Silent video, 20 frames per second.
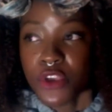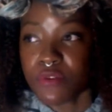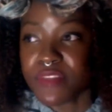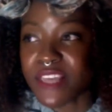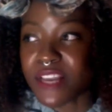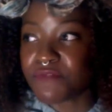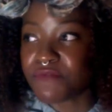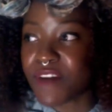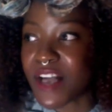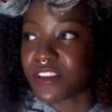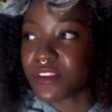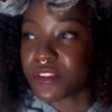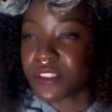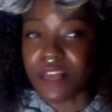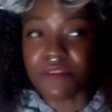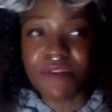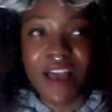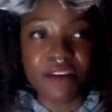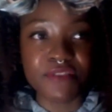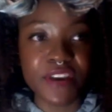you then find
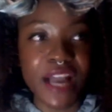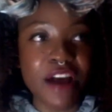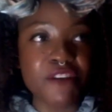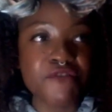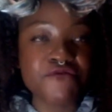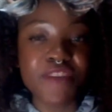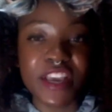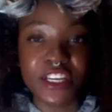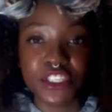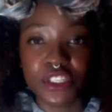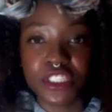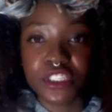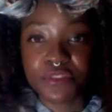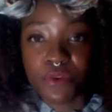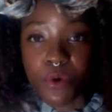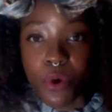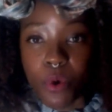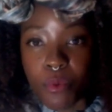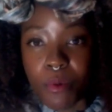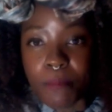yourself having affections
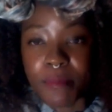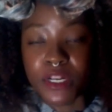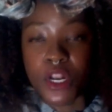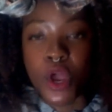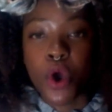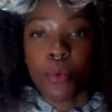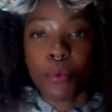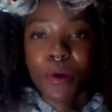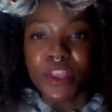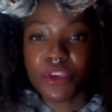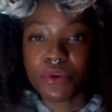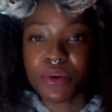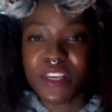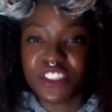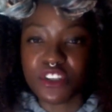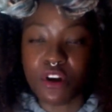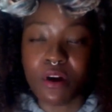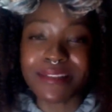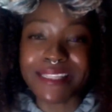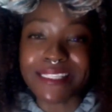for a woman when you
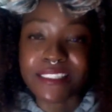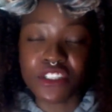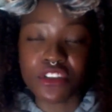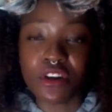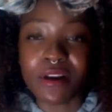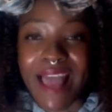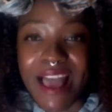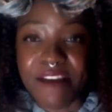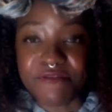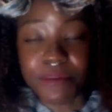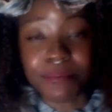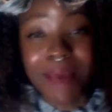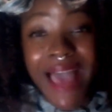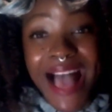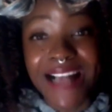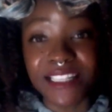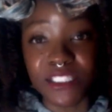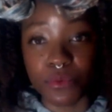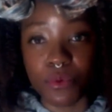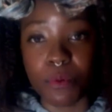historically did not have them
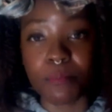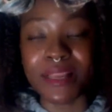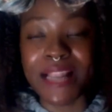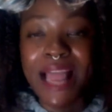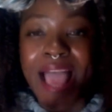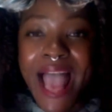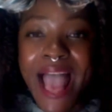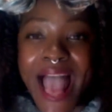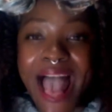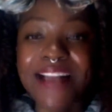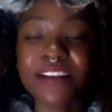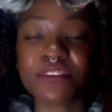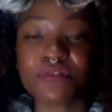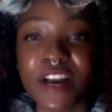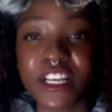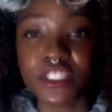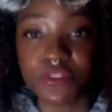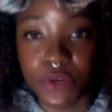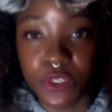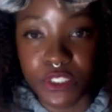as a woman, and
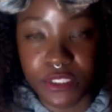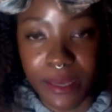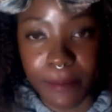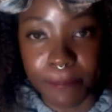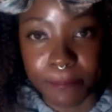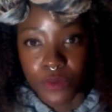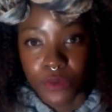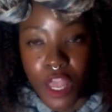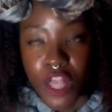vice versa.